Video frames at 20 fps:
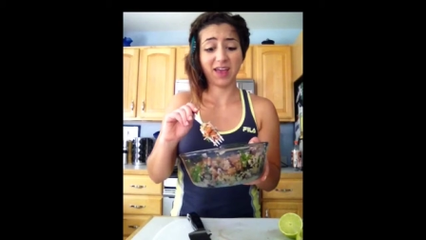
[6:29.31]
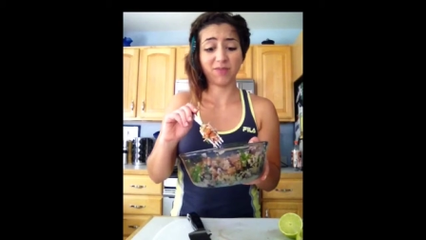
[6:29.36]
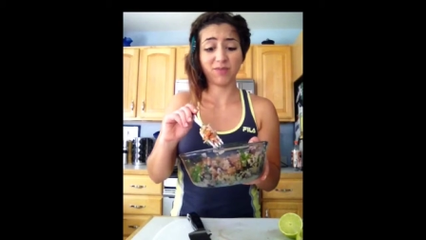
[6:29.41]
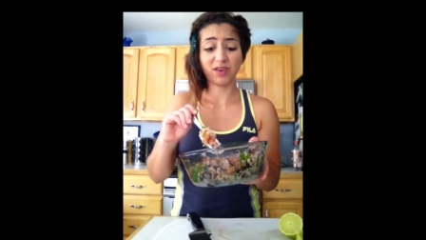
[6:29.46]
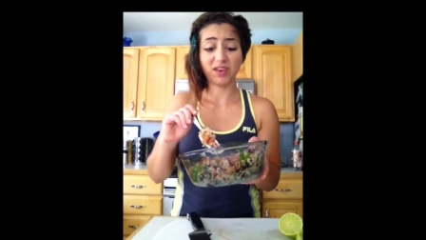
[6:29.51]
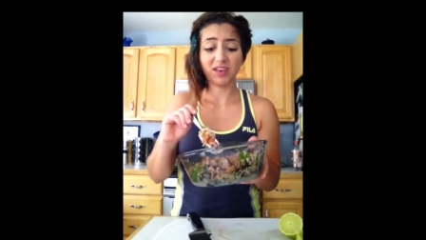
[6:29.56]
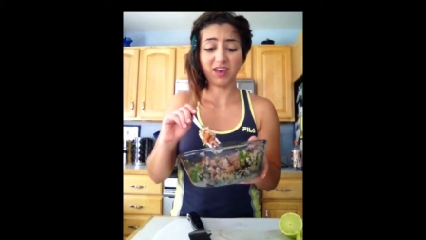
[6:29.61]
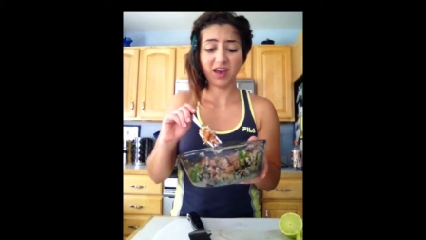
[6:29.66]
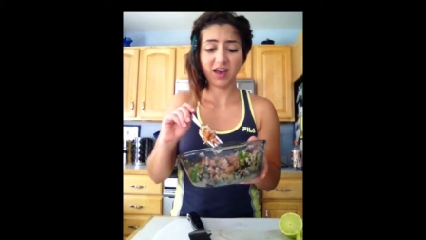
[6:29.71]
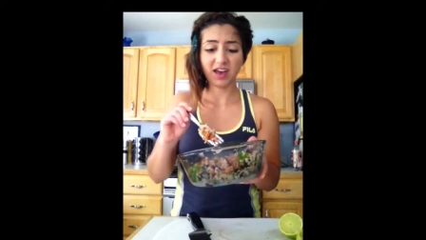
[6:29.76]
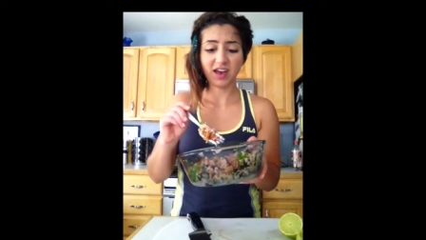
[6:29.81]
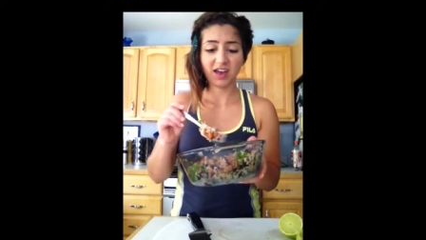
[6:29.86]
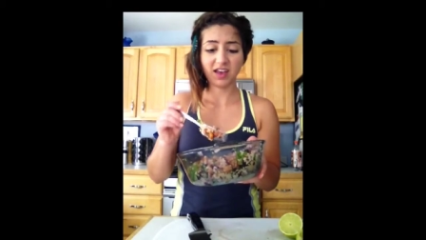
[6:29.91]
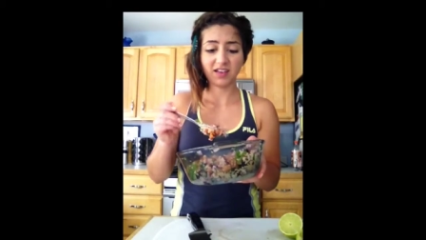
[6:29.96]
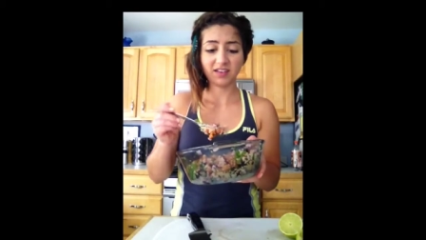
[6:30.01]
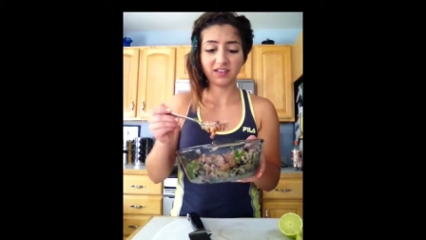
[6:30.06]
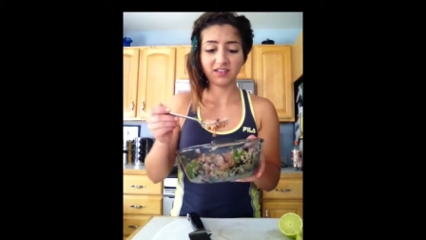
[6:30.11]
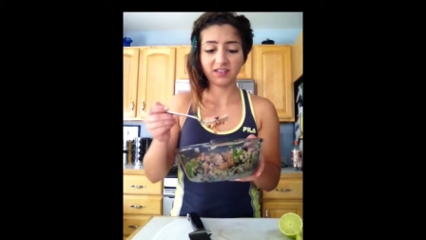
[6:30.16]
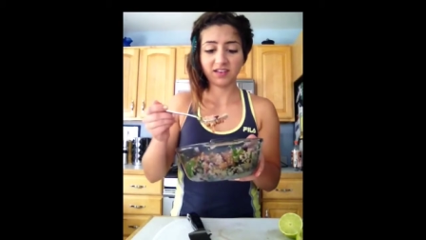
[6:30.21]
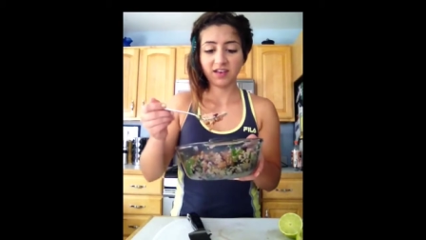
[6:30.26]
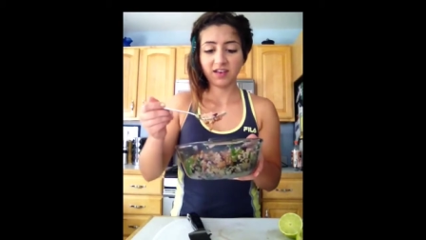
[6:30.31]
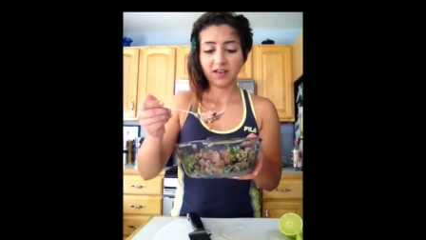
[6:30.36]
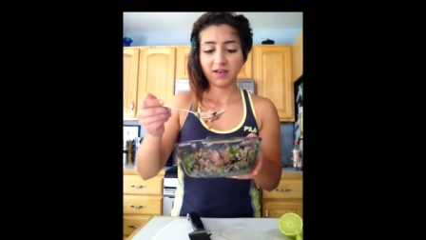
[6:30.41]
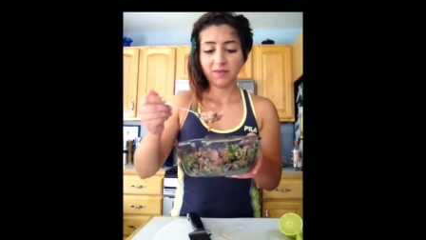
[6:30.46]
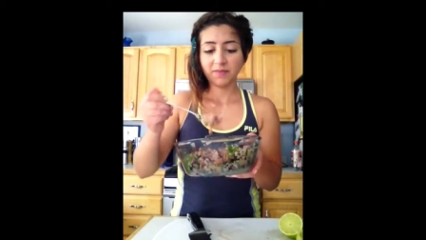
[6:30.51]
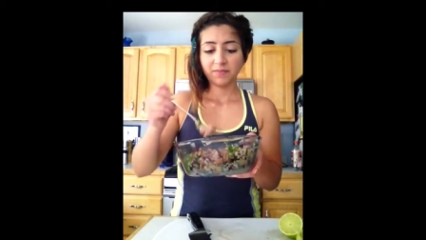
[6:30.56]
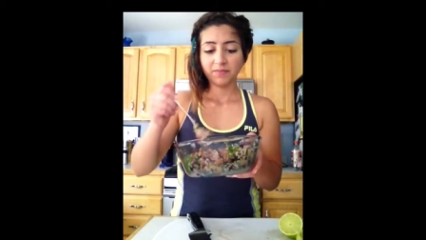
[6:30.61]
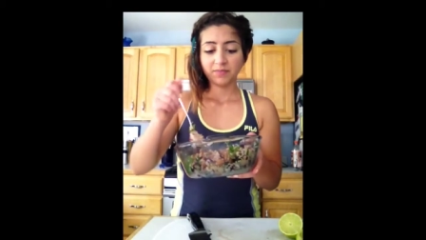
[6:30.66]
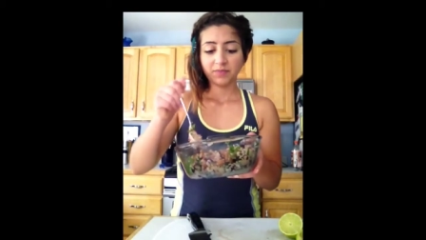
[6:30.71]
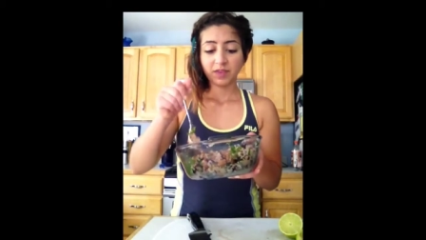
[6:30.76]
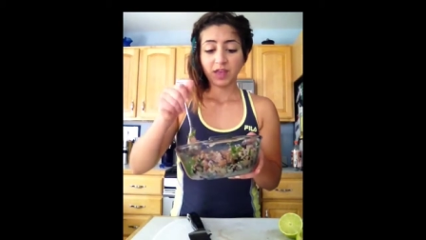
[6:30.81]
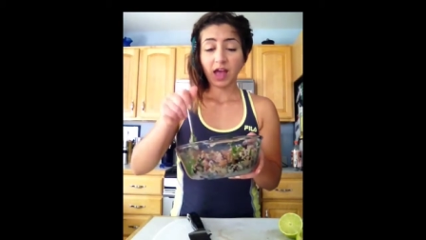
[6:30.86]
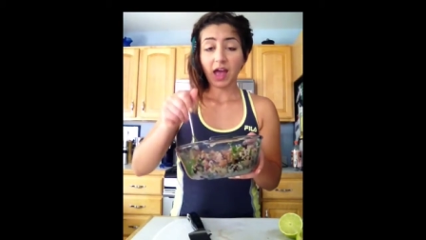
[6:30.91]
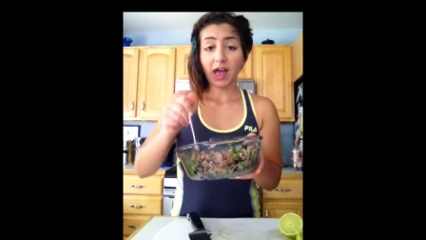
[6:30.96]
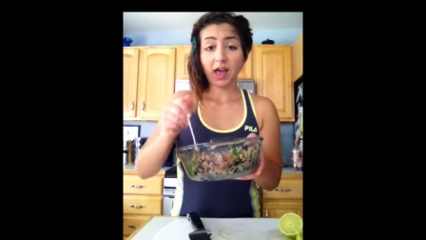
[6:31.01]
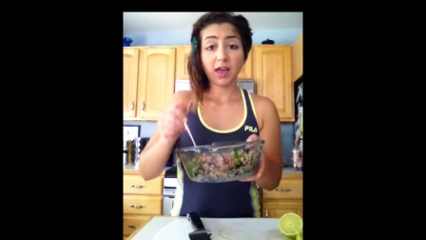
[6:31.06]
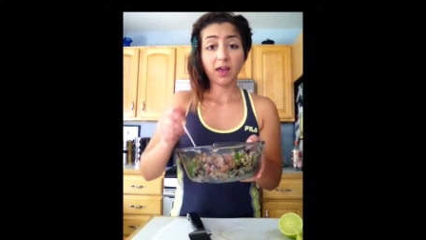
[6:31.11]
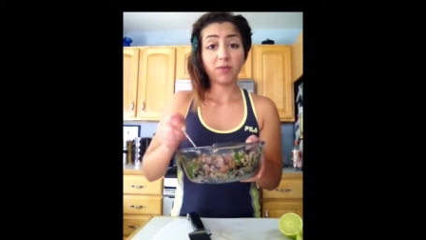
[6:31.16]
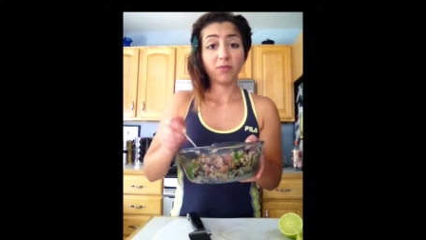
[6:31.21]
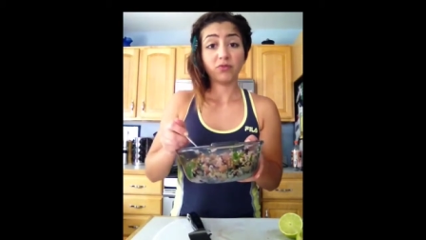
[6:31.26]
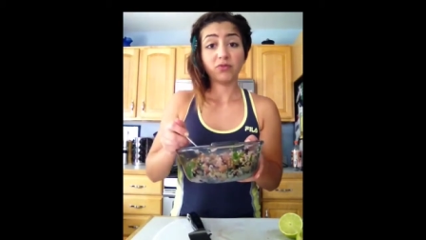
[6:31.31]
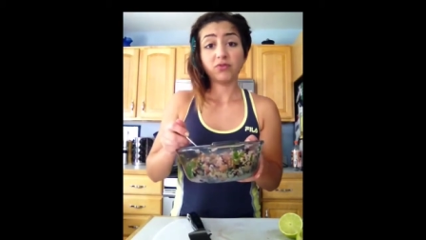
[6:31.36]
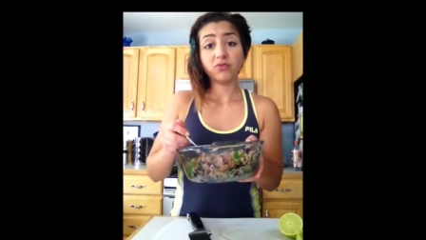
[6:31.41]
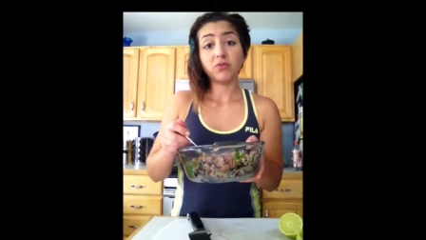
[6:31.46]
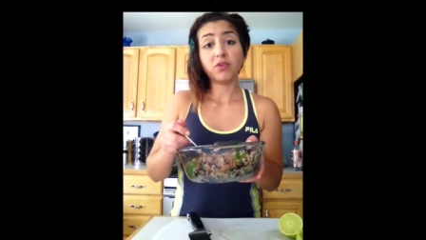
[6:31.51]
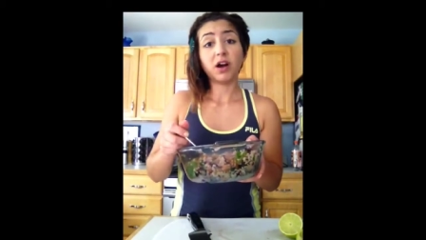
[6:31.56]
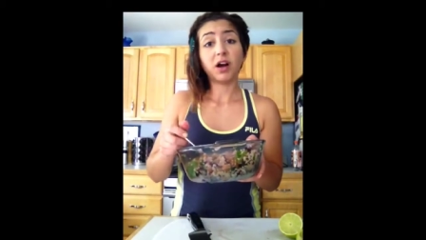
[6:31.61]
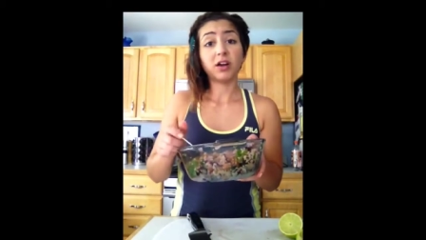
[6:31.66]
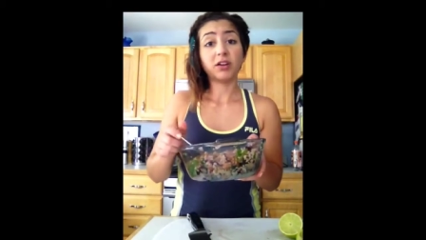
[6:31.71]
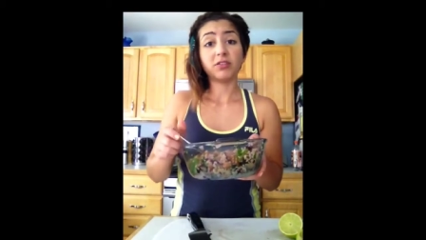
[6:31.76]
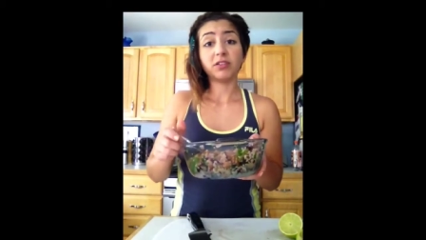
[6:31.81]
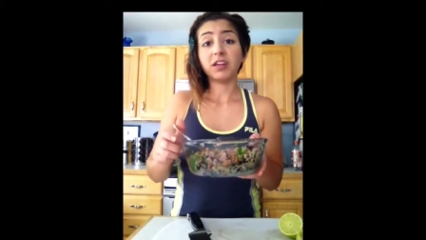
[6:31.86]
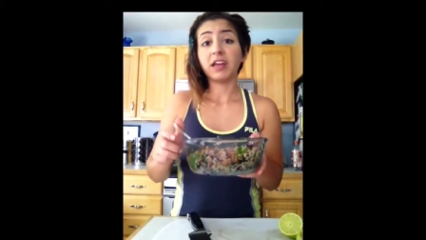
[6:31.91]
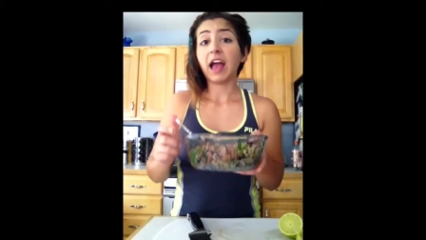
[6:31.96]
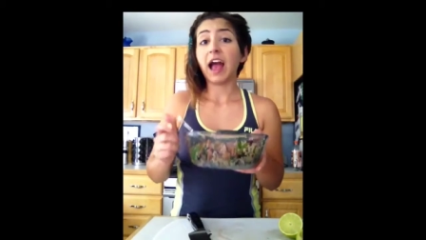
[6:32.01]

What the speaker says: because I am too hungry.